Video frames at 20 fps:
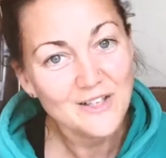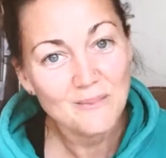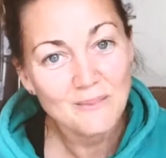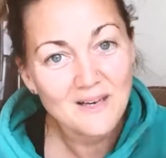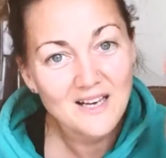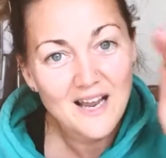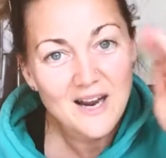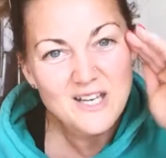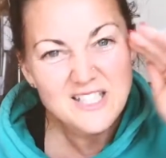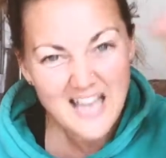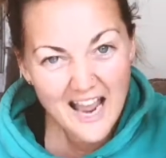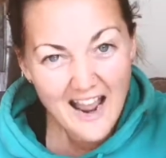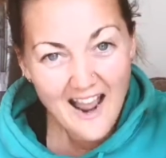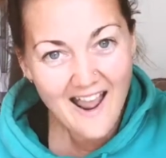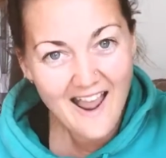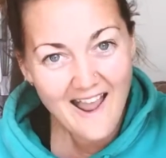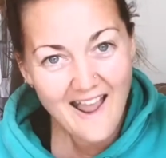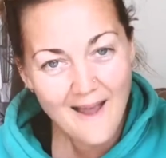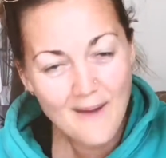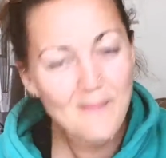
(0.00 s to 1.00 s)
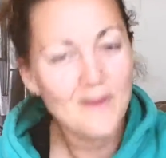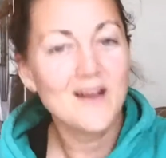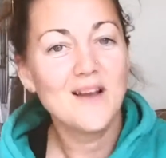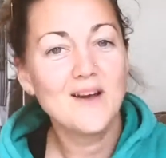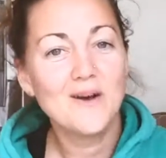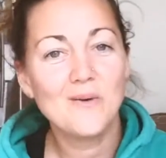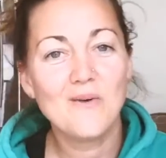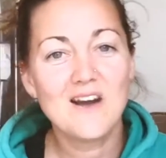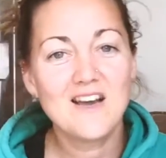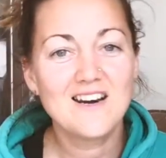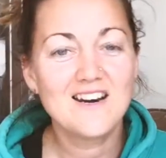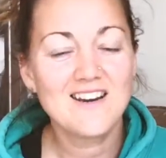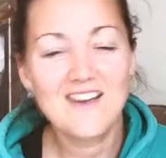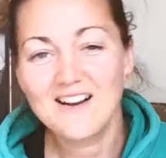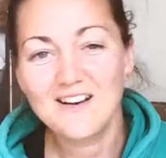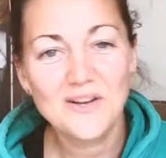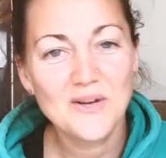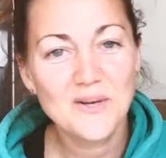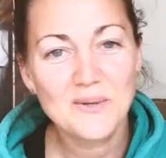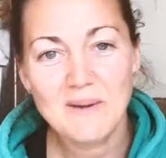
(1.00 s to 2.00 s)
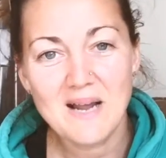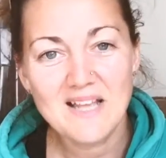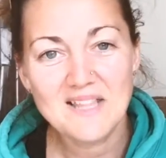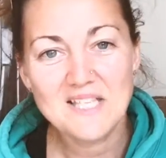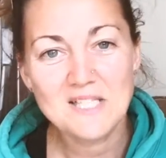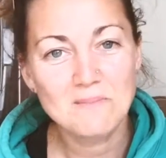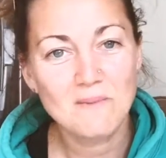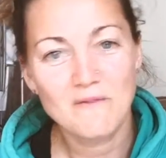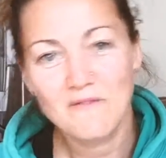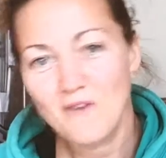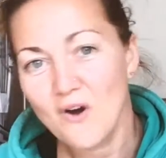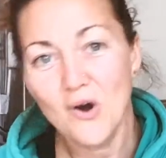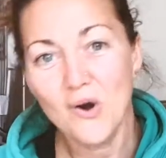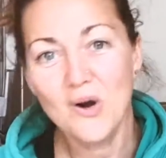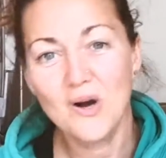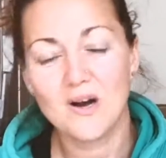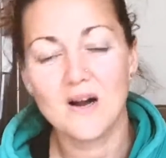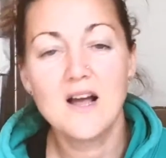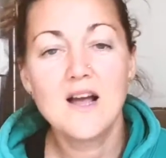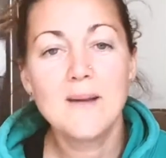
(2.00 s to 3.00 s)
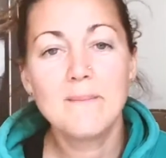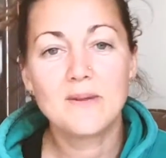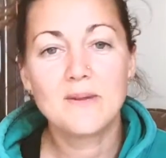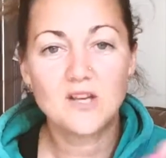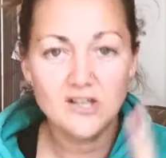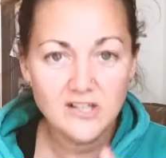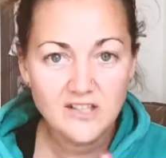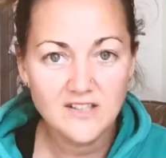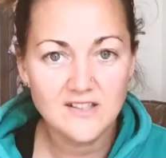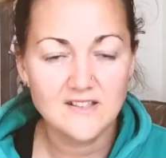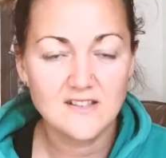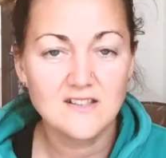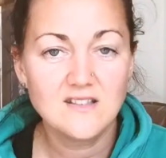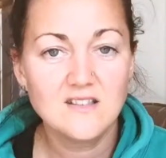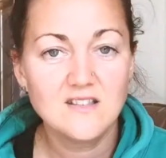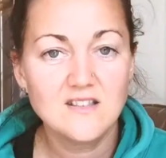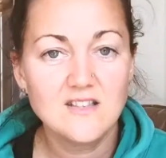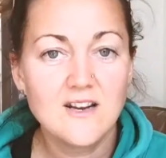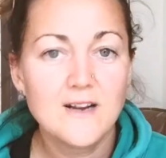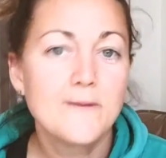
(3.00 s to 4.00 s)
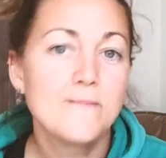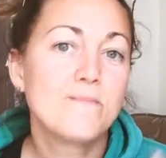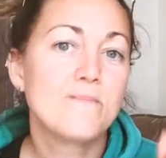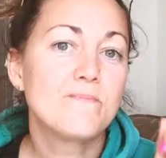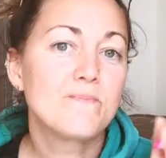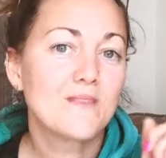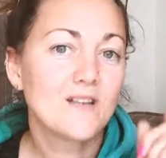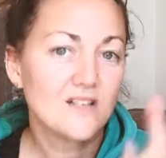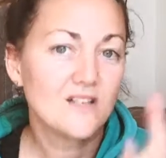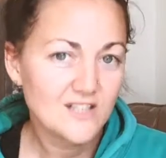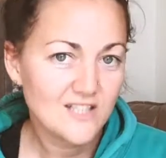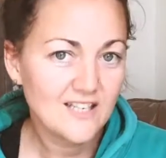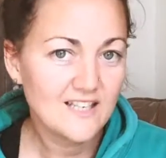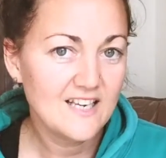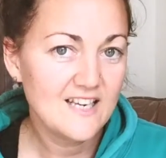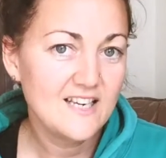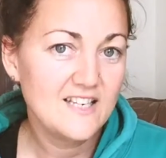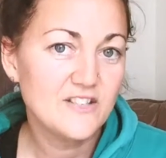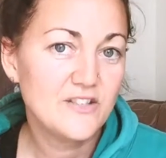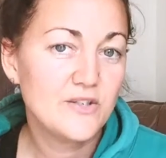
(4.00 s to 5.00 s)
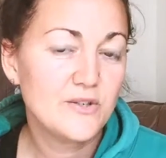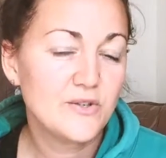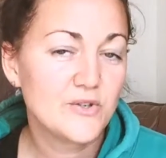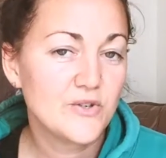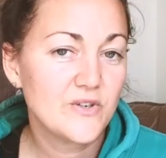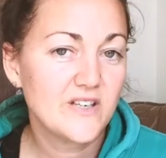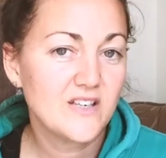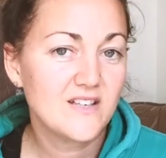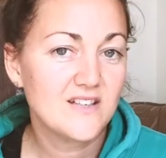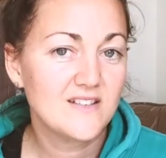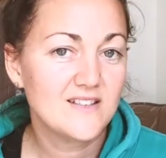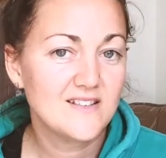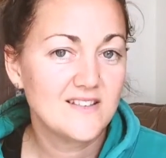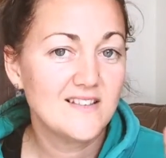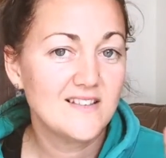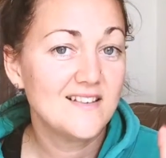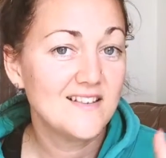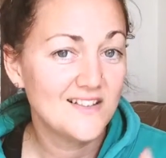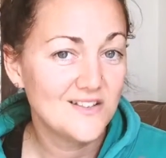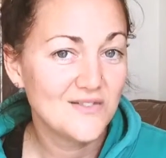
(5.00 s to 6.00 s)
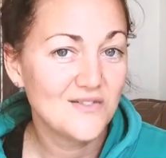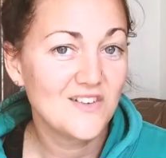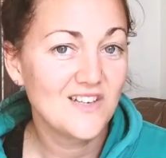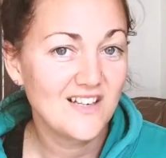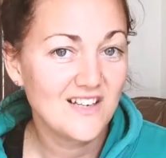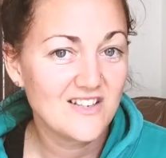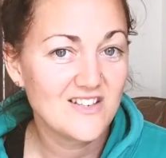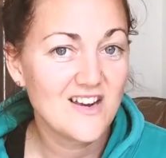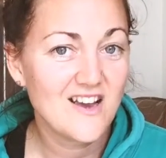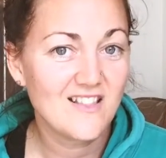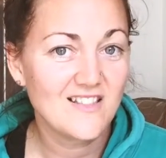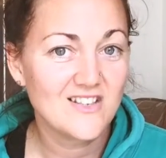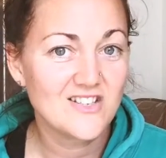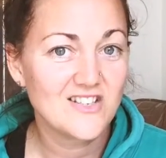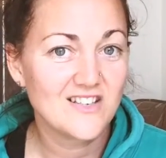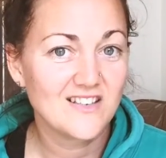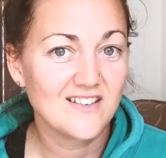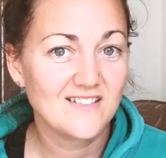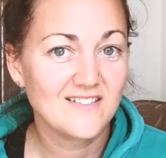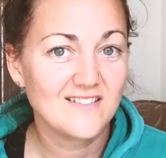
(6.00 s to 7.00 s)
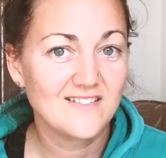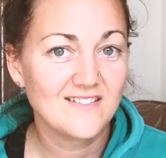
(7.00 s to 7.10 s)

You'll be like, damn, why didn't I learn about this before? Because to lean into your triggers is really challenging.